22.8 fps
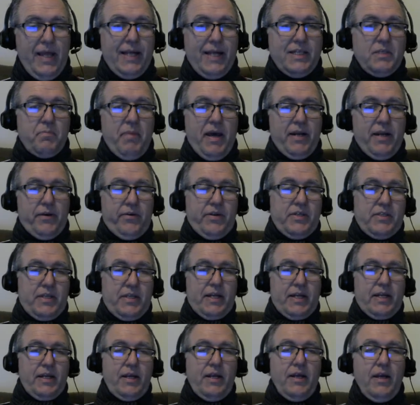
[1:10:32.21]
That's better,
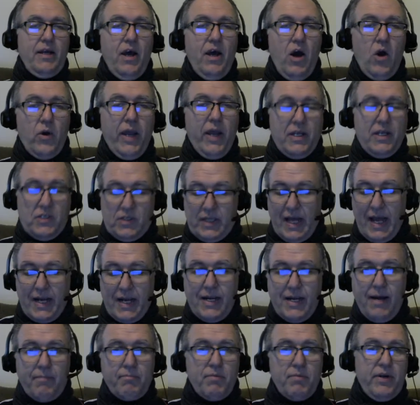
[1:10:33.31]
isn't it? Okay, so
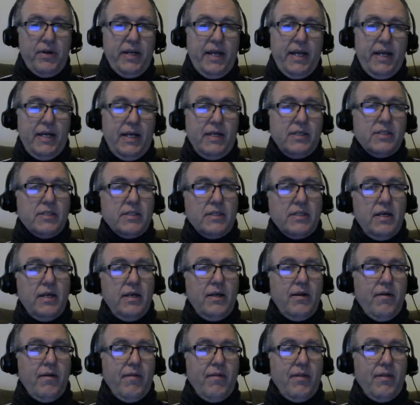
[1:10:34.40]
that number is